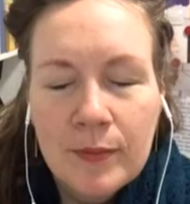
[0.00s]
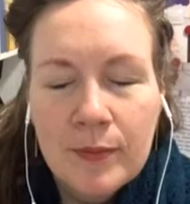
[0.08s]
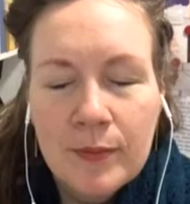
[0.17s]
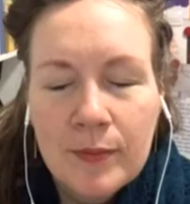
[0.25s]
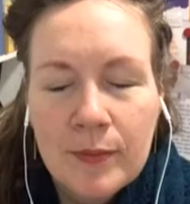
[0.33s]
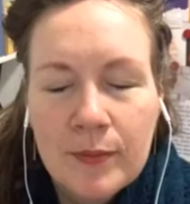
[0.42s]

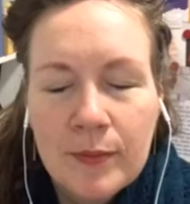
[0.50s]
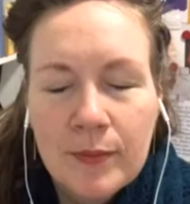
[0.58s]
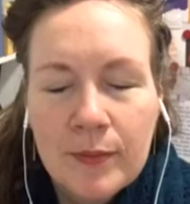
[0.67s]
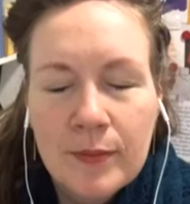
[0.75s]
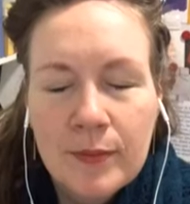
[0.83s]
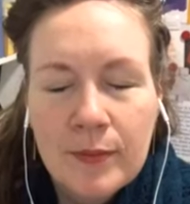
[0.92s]

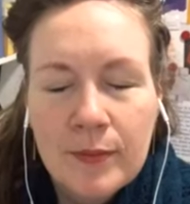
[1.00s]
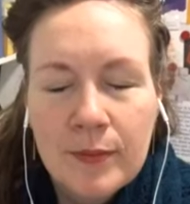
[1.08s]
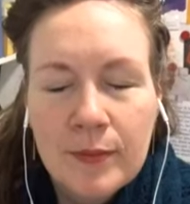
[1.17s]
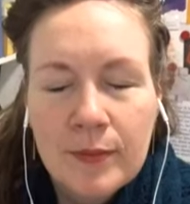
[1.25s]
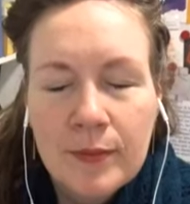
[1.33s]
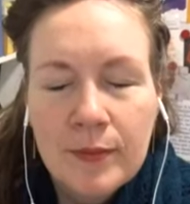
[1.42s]

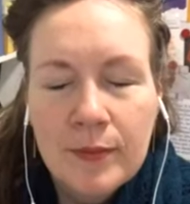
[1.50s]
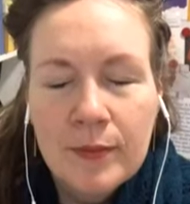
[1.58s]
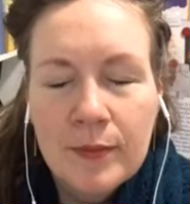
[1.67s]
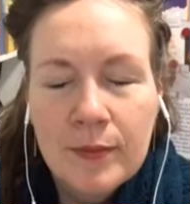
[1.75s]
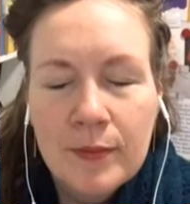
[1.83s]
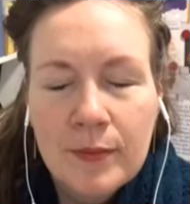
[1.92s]

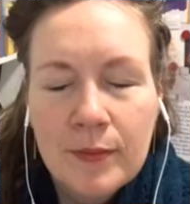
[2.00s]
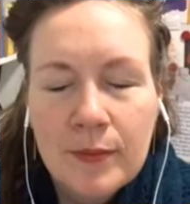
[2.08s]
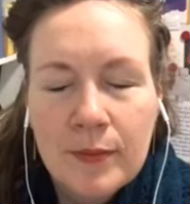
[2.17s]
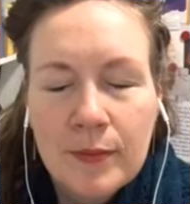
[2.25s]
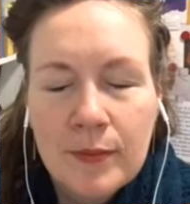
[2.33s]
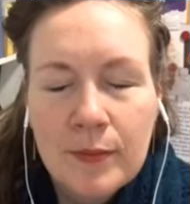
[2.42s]

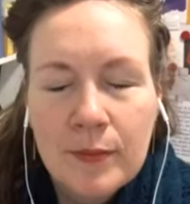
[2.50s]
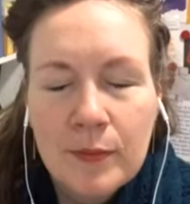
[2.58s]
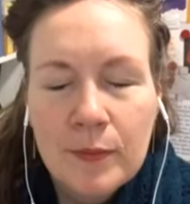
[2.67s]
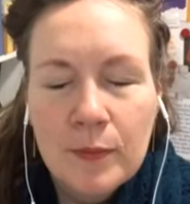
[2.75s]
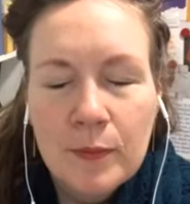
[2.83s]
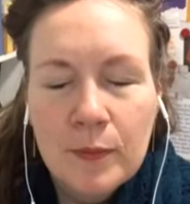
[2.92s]

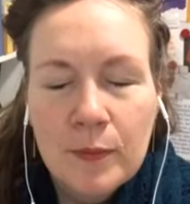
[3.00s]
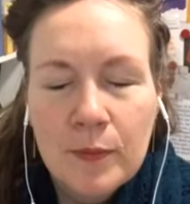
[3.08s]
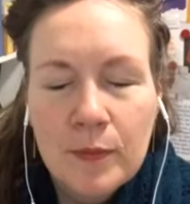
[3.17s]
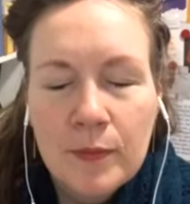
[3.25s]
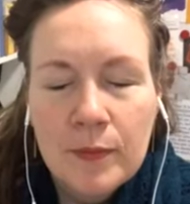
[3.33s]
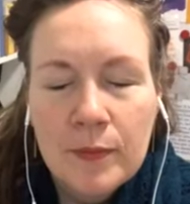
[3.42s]

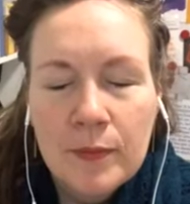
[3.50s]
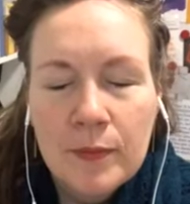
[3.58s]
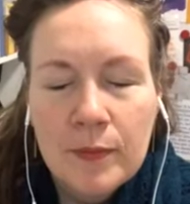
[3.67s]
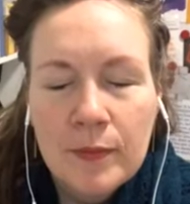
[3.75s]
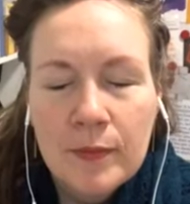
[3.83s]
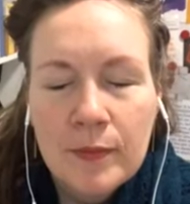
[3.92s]

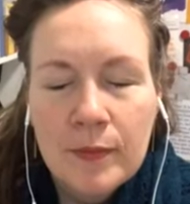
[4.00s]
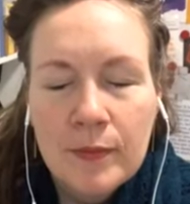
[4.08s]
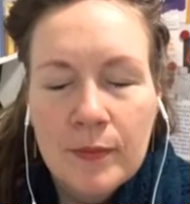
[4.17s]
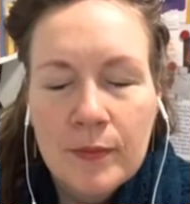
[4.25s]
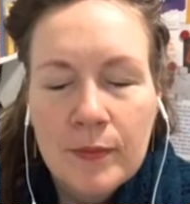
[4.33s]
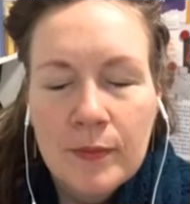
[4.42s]

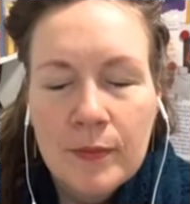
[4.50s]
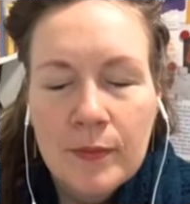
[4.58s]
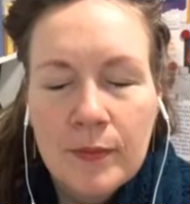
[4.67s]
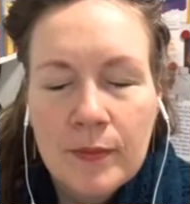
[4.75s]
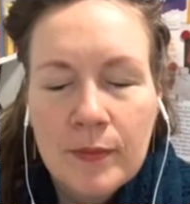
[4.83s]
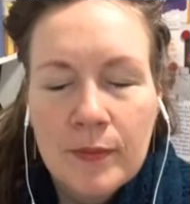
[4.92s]

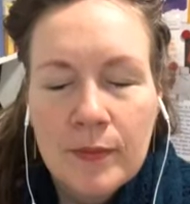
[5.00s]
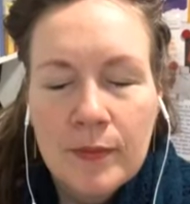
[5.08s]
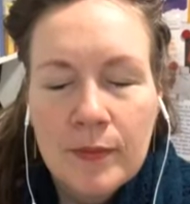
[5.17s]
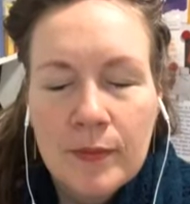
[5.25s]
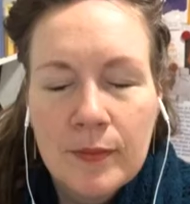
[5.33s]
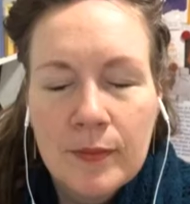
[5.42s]

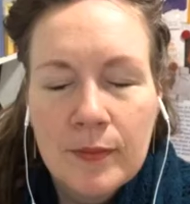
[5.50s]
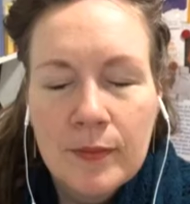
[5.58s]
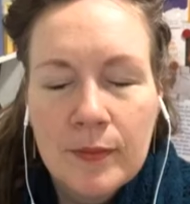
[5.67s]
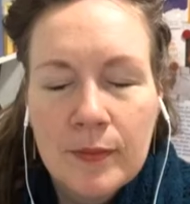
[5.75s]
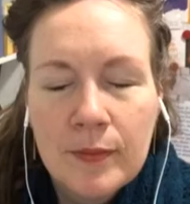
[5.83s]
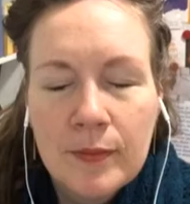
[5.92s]

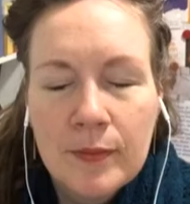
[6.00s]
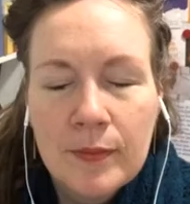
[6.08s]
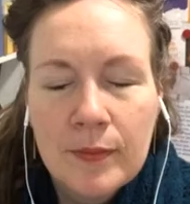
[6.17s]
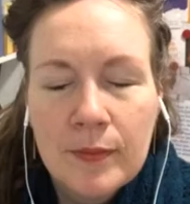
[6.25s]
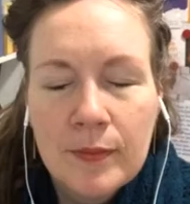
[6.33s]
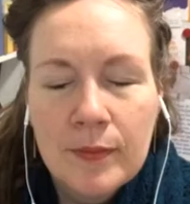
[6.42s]

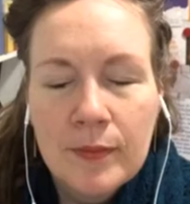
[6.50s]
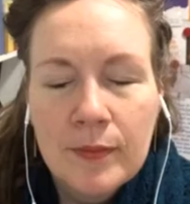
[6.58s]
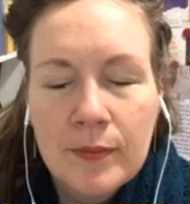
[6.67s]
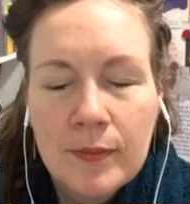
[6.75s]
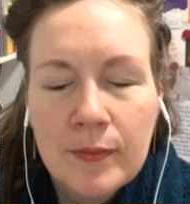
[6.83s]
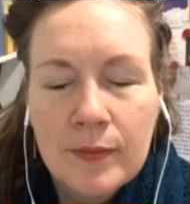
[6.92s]

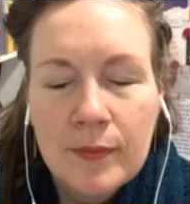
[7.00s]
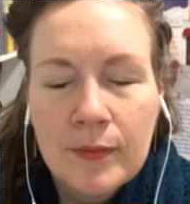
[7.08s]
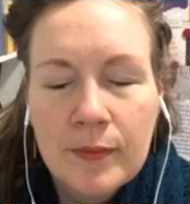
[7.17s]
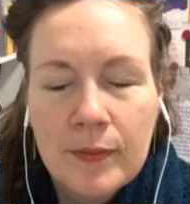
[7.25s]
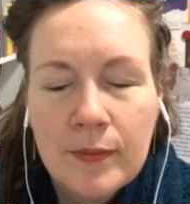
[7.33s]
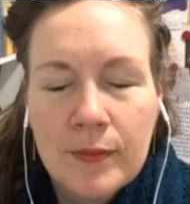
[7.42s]

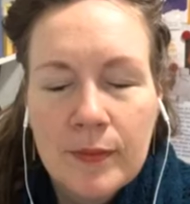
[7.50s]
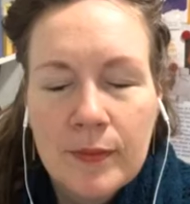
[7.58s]
Nobody speaks.